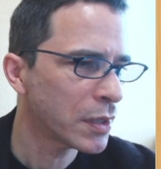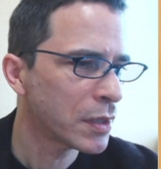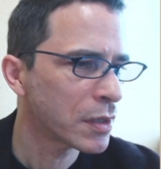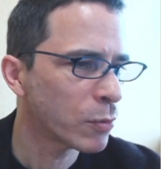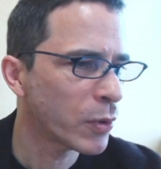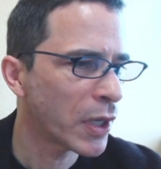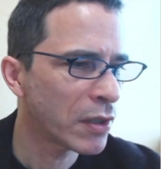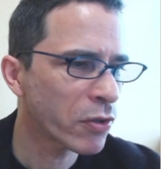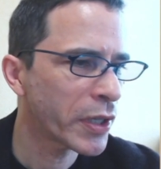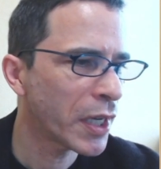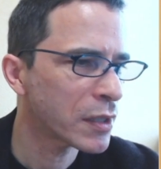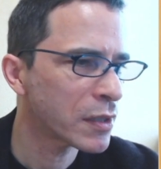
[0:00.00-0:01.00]
So white
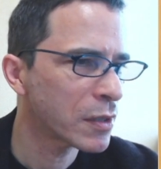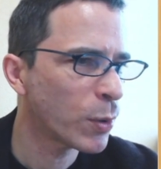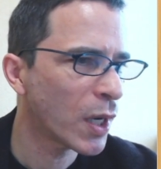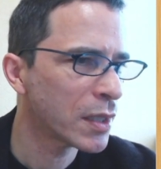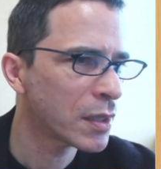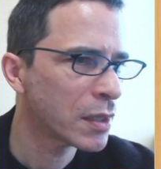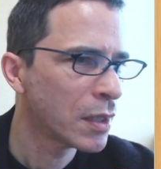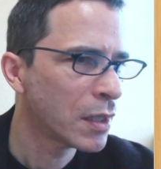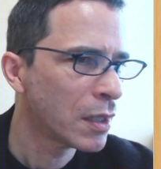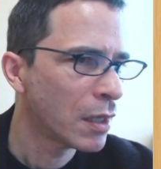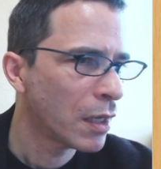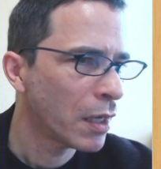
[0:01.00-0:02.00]
already has two eyes,
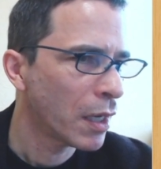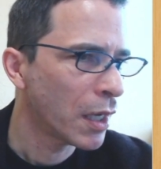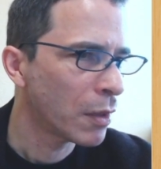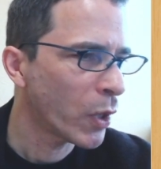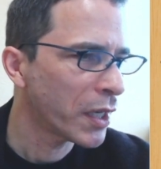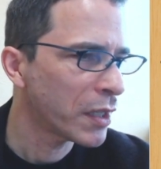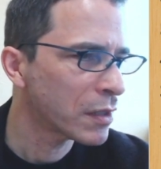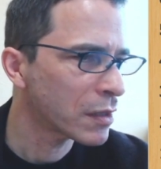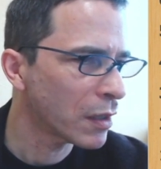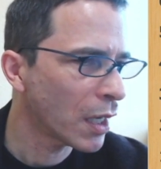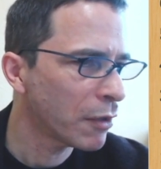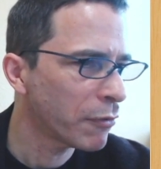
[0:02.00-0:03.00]
and white is
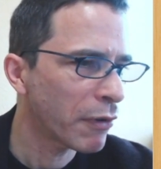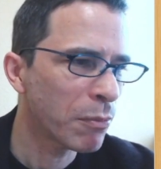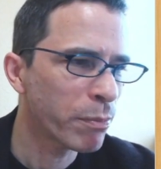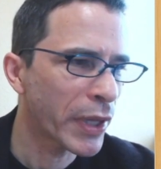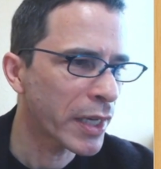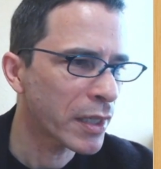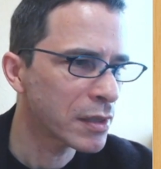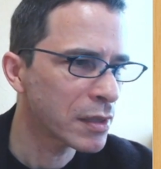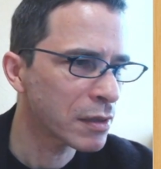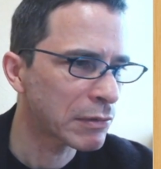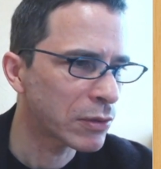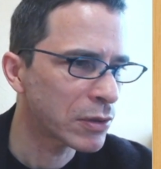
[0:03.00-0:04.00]
alive, and black is
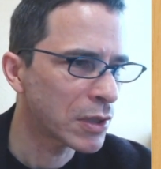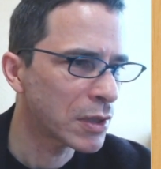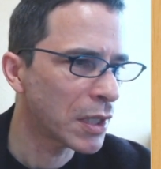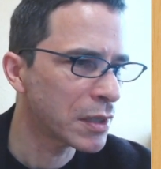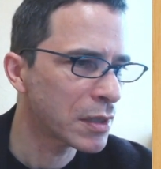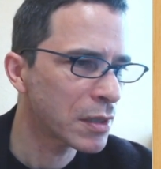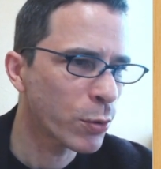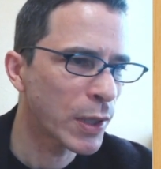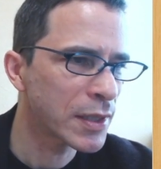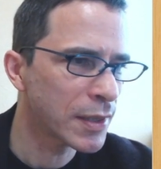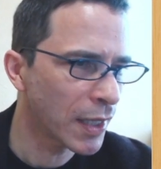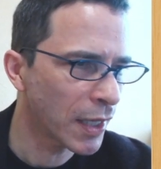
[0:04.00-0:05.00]
surrounded and is going
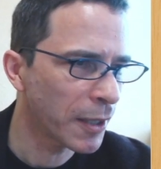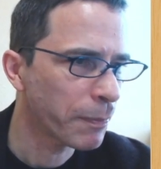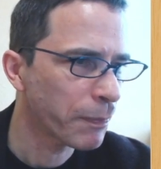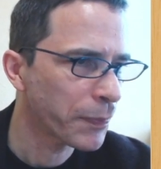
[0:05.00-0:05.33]
to die.